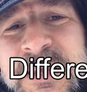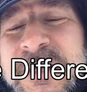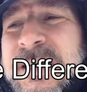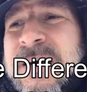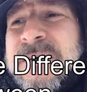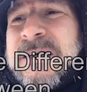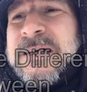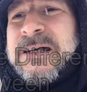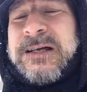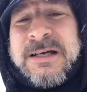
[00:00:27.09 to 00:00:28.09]
You know,
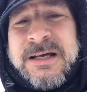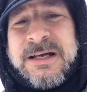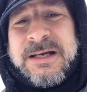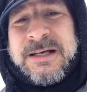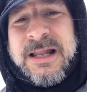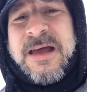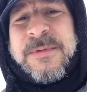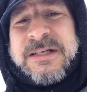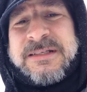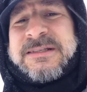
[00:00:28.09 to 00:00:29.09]

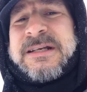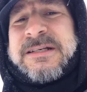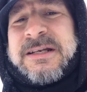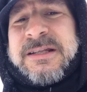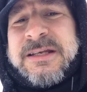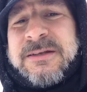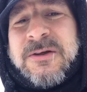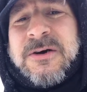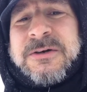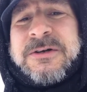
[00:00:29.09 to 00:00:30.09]
climate is essentially the
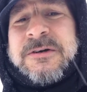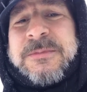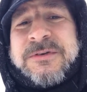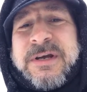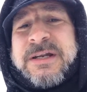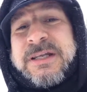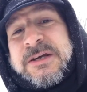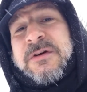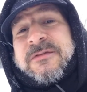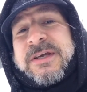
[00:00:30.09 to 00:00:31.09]
long-term trend,
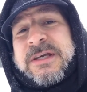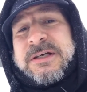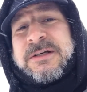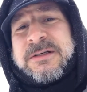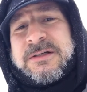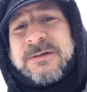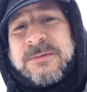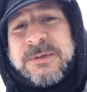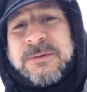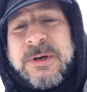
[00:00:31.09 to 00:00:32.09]
year over year,
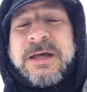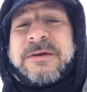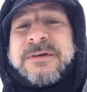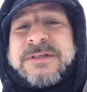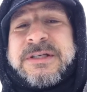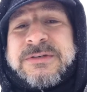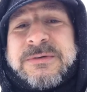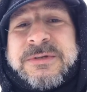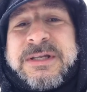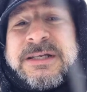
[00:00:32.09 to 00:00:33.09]
where weather is just
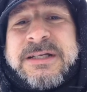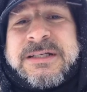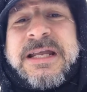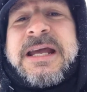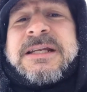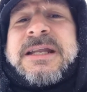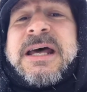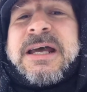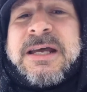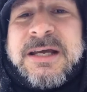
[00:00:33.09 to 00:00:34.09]
sort of the
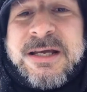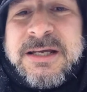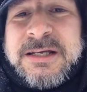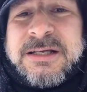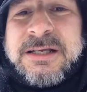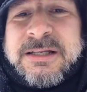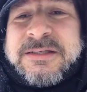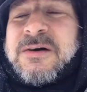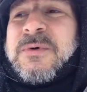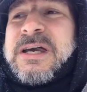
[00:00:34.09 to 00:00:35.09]
day-to-day. In
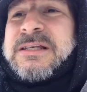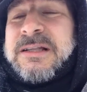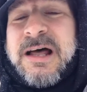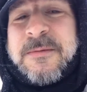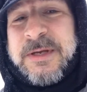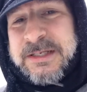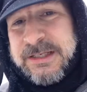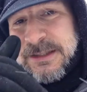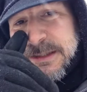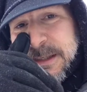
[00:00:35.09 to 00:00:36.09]
some ways, climate
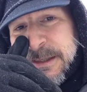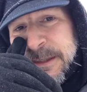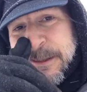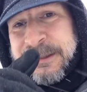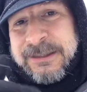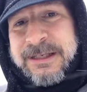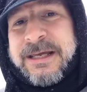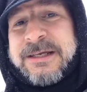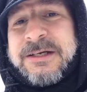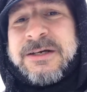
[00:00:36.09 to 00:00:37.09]
is
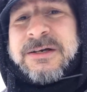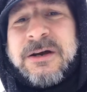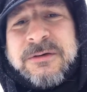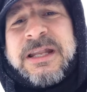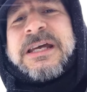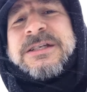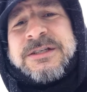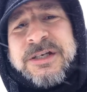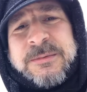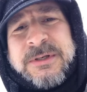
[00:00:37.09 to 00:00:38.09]
like a
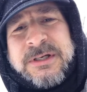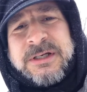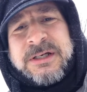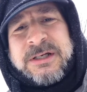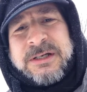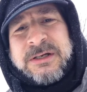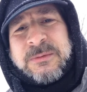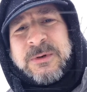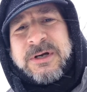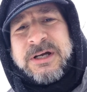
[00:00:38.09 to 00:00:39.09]
relationship,
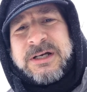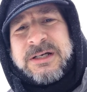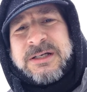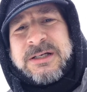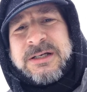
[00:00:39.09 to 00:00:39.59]
where